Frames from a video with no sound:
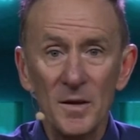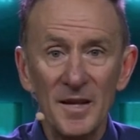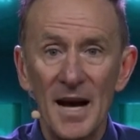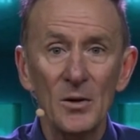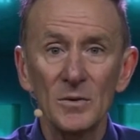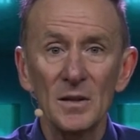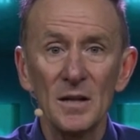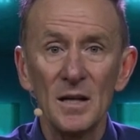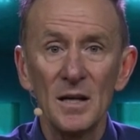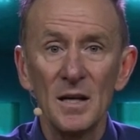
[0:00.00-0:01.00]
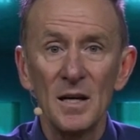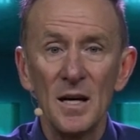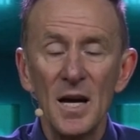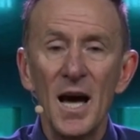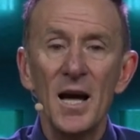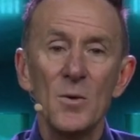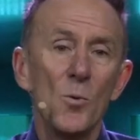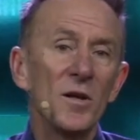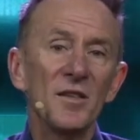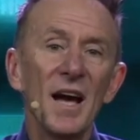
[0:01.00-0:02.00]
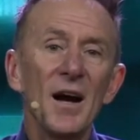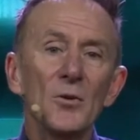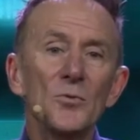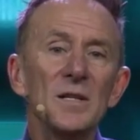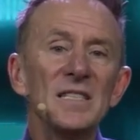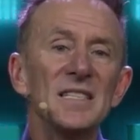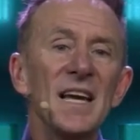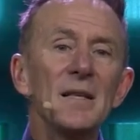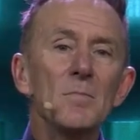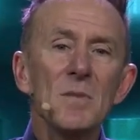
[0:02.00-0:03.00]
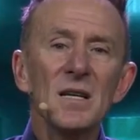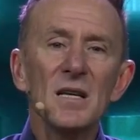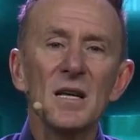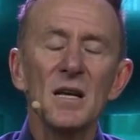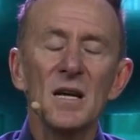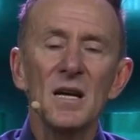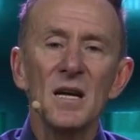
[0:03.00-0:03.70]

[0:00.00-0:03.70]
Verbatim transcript: without. And without resentment,